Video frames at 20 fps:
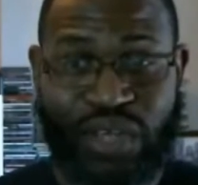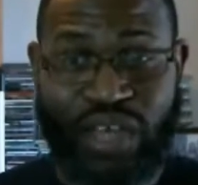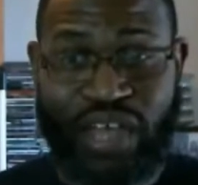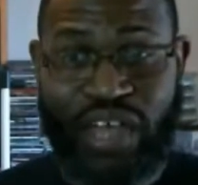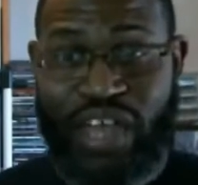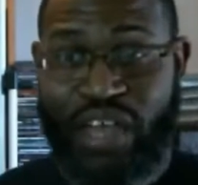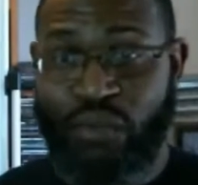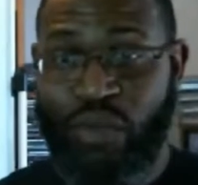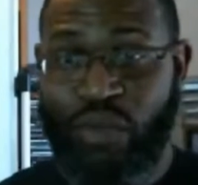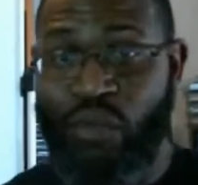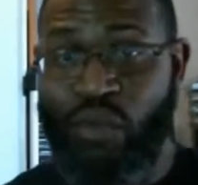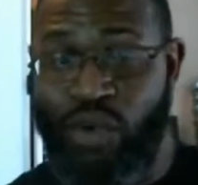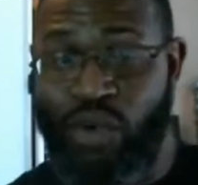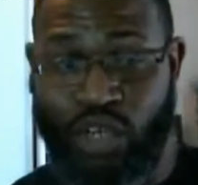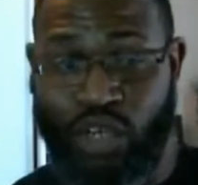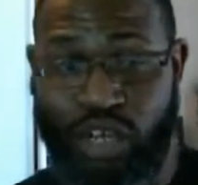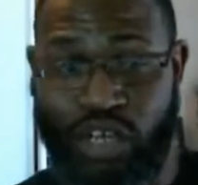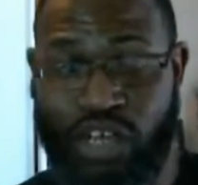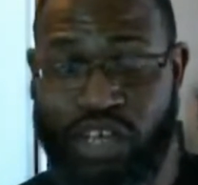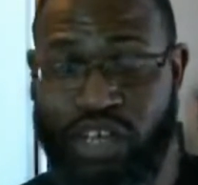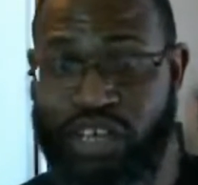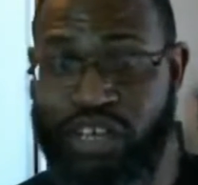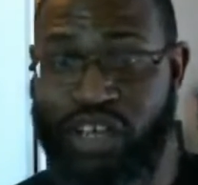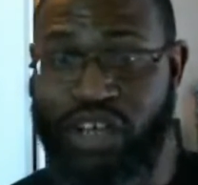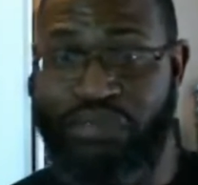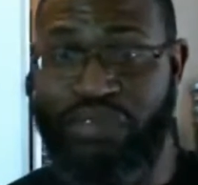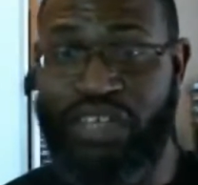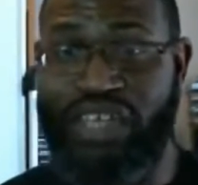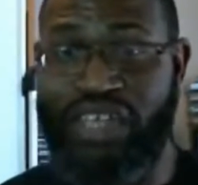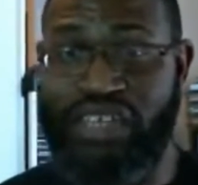and we want to look good
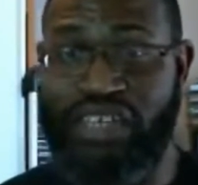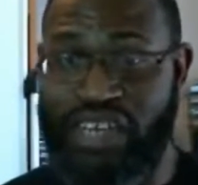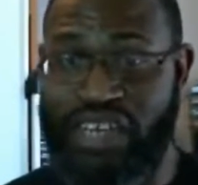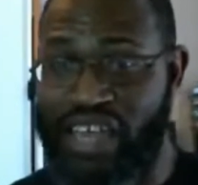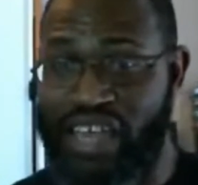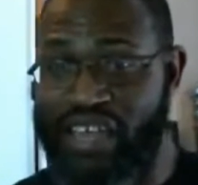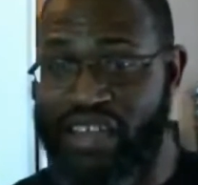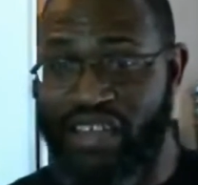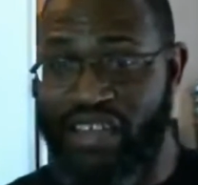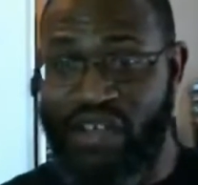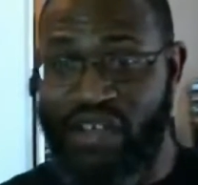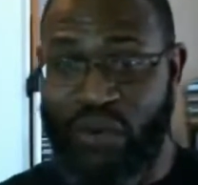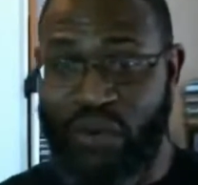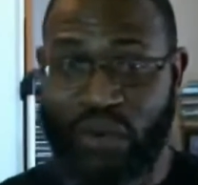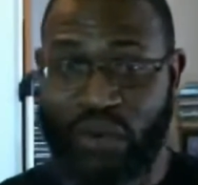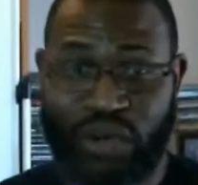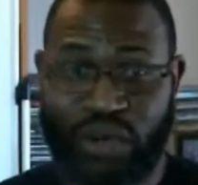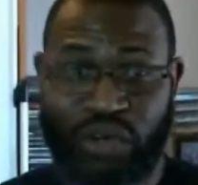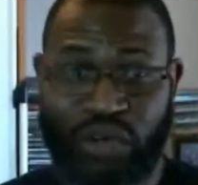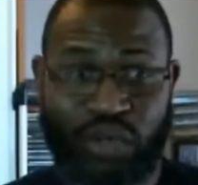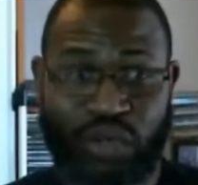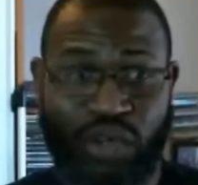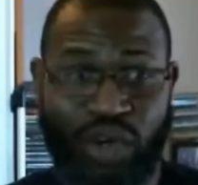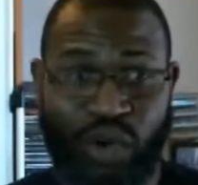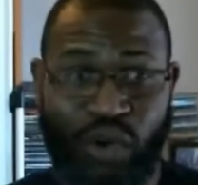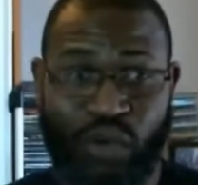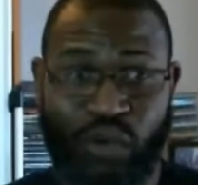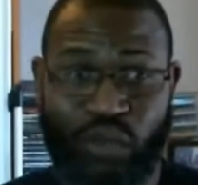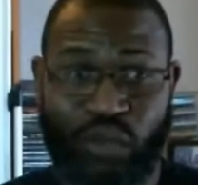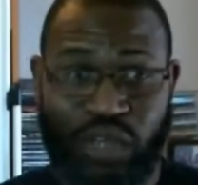enough to get a date, or, you
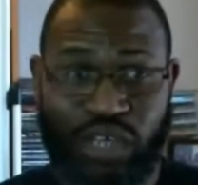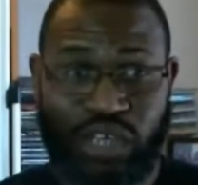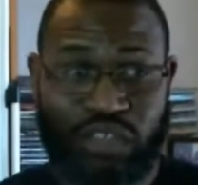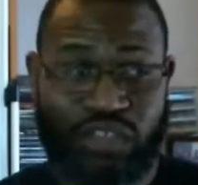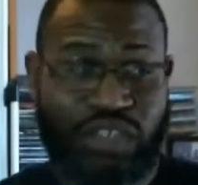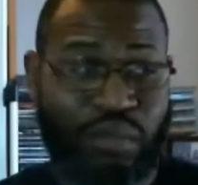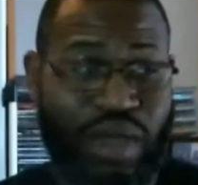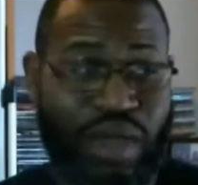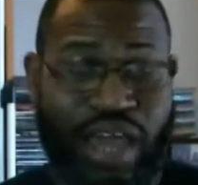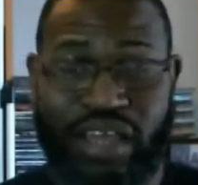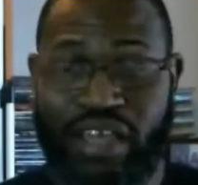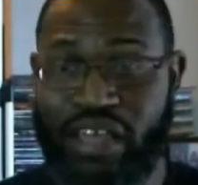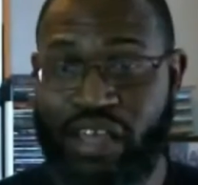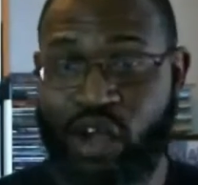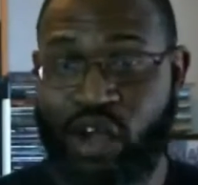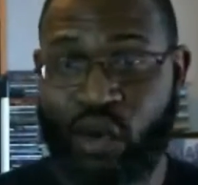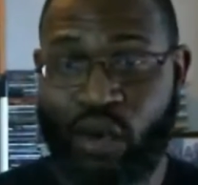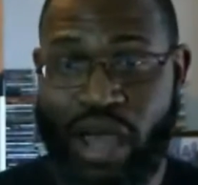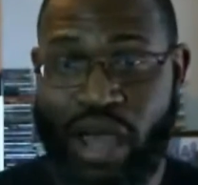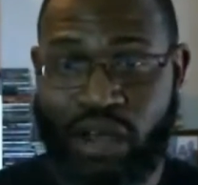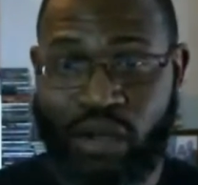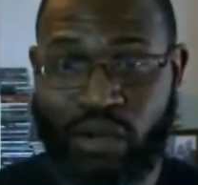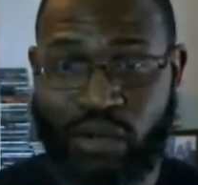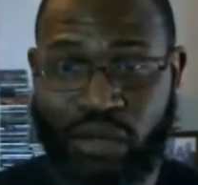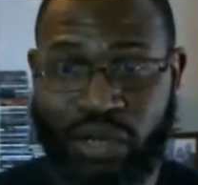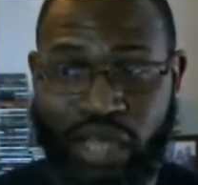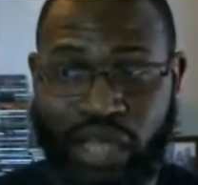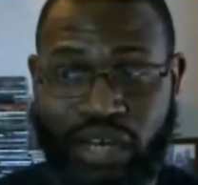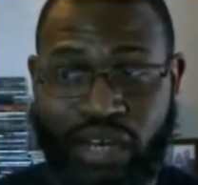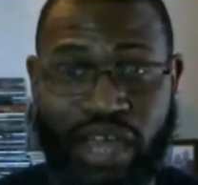know, get somebody and go out
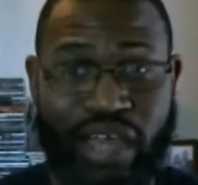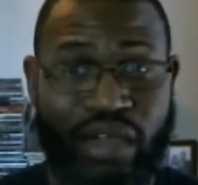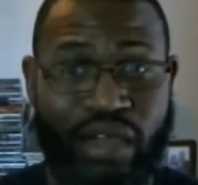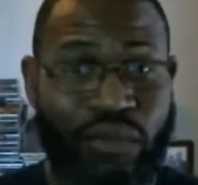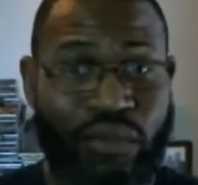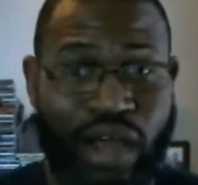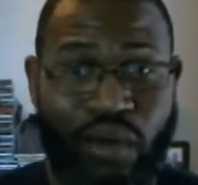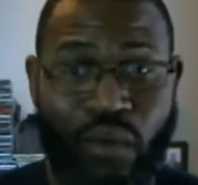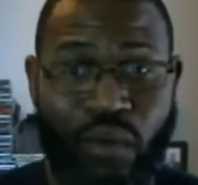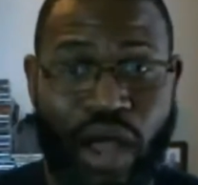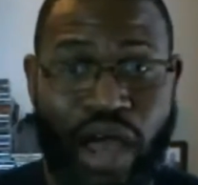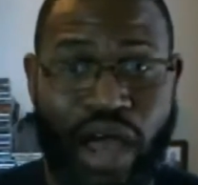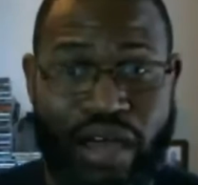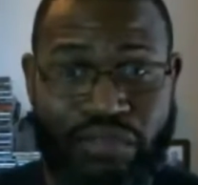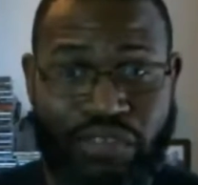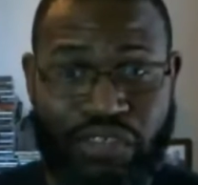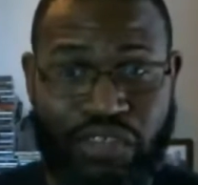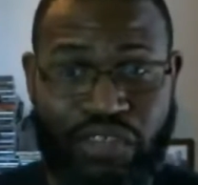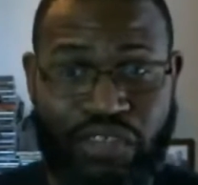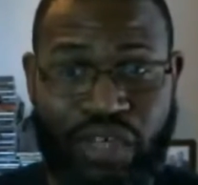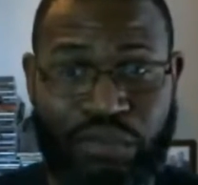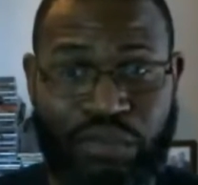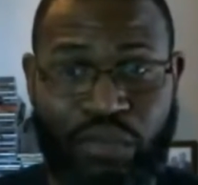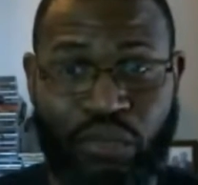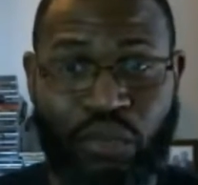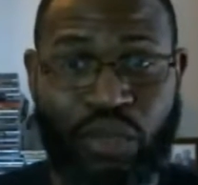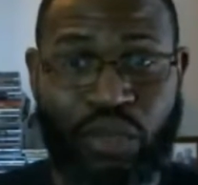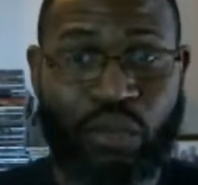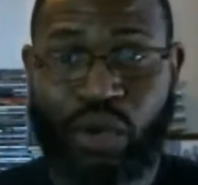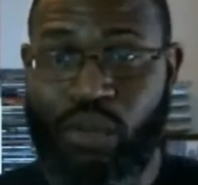on date night with our wives or something.
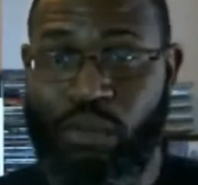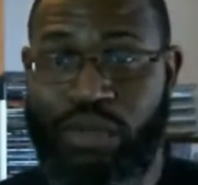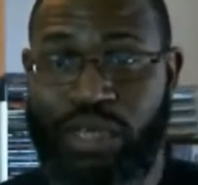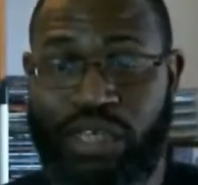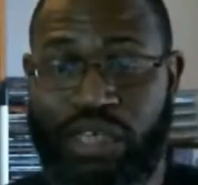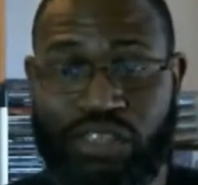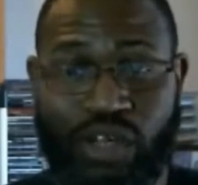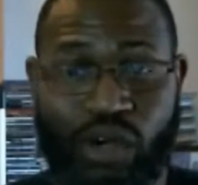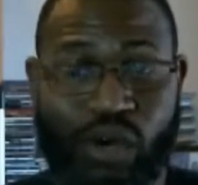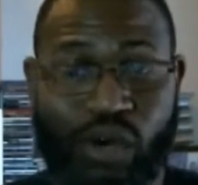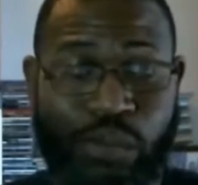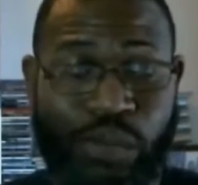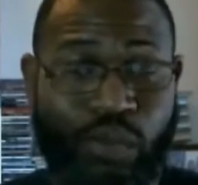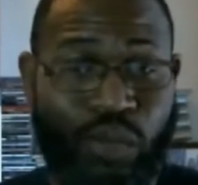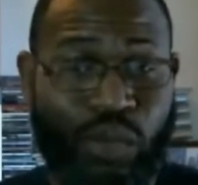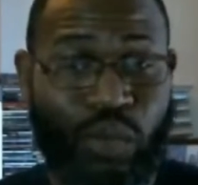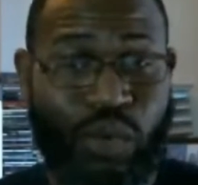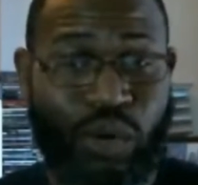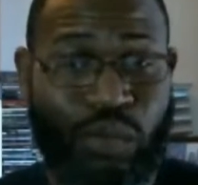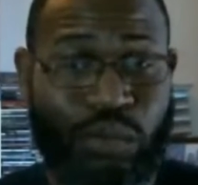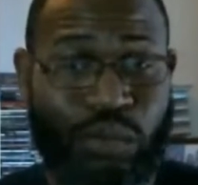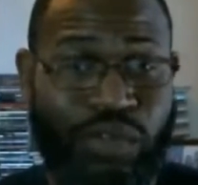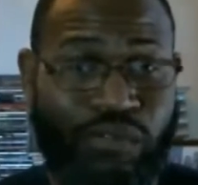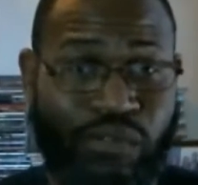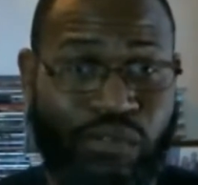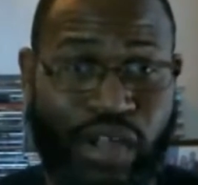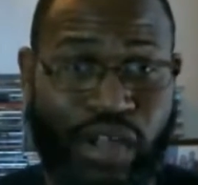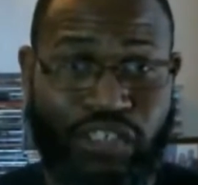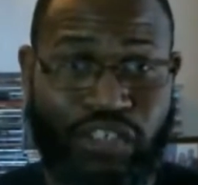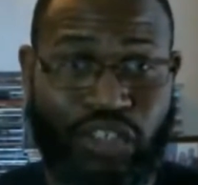We want to be dope and we want to be
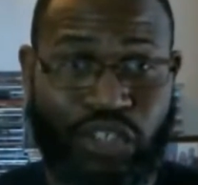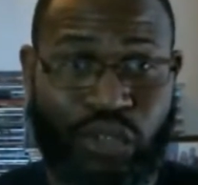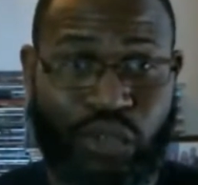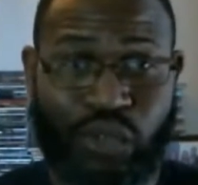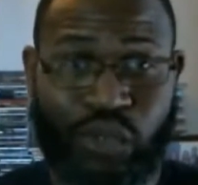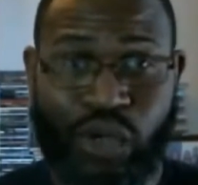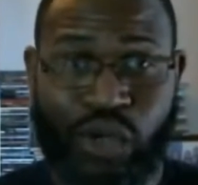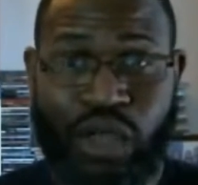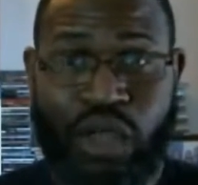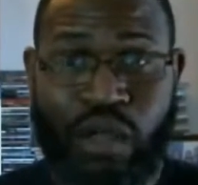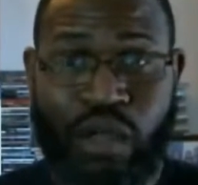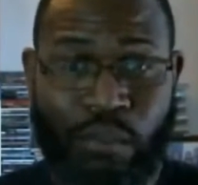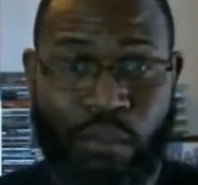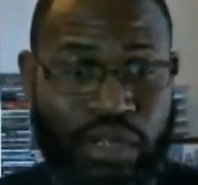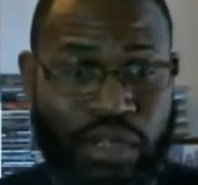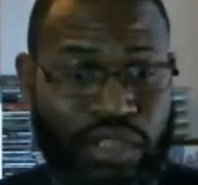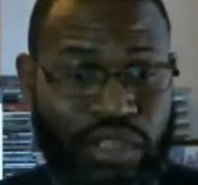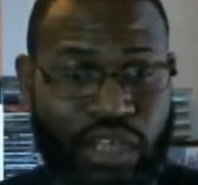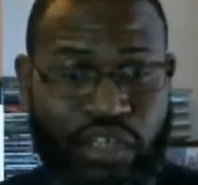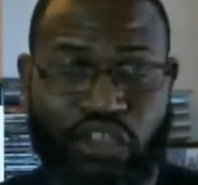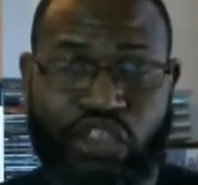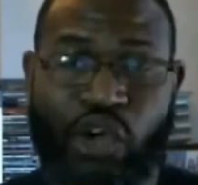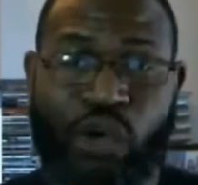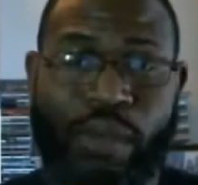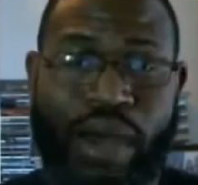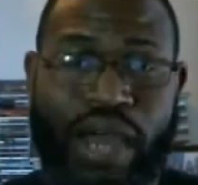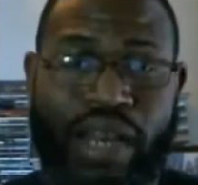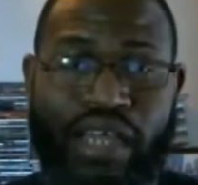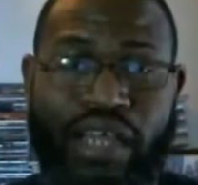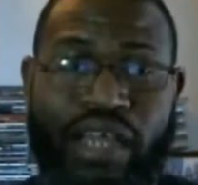fresh too, but there's
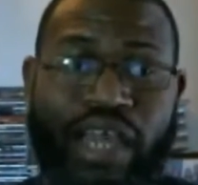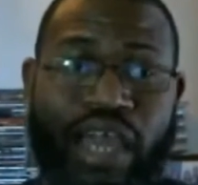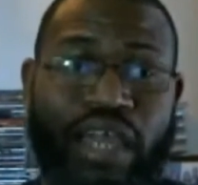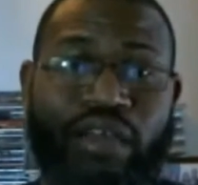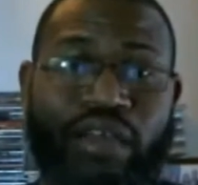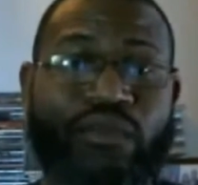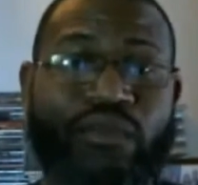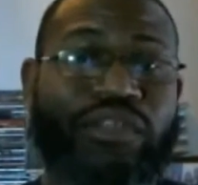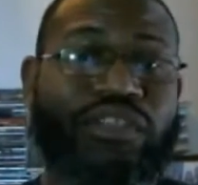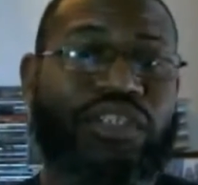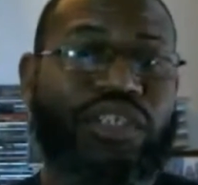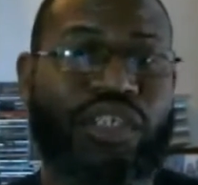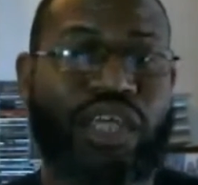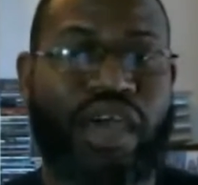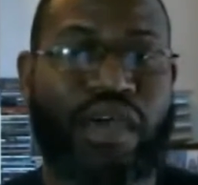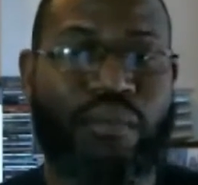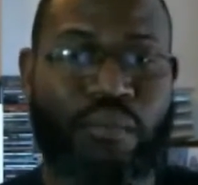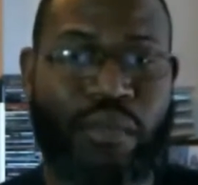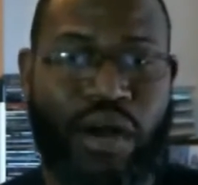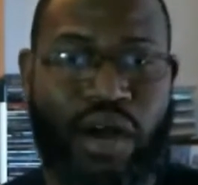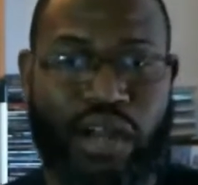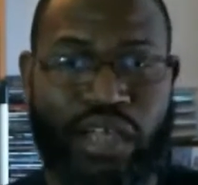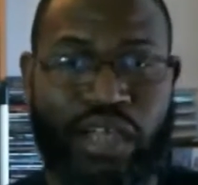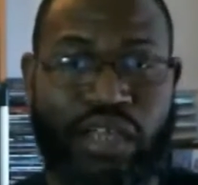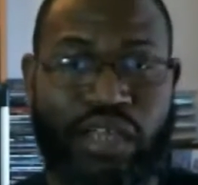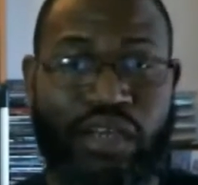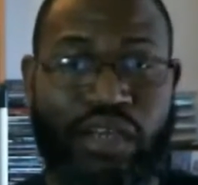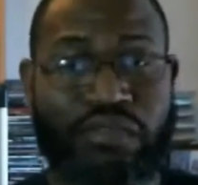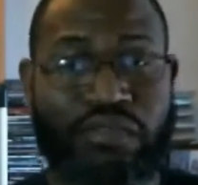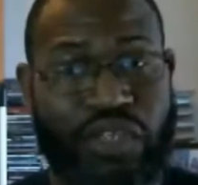nobody catering to that
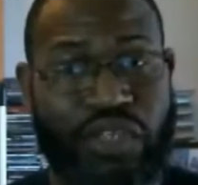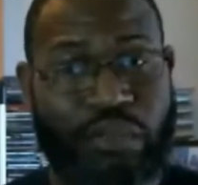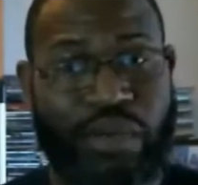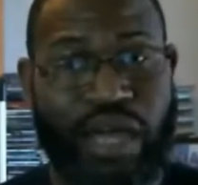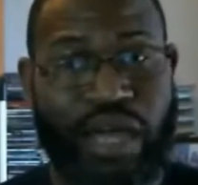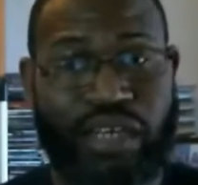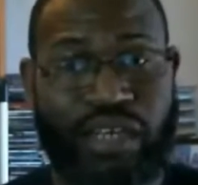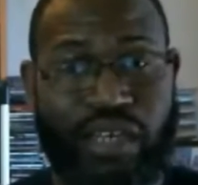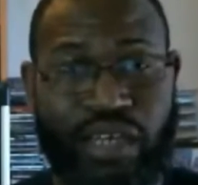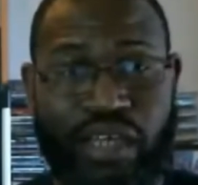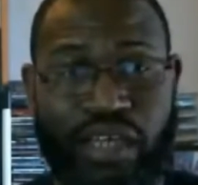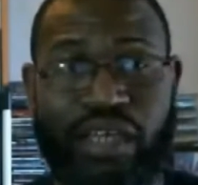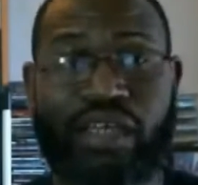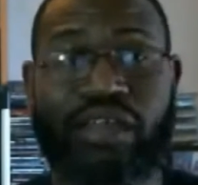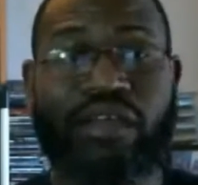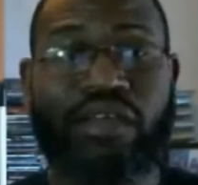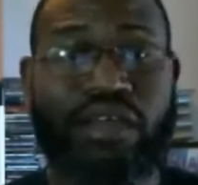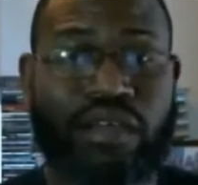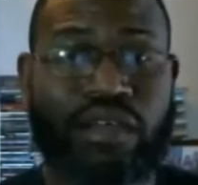market. And if somebody did,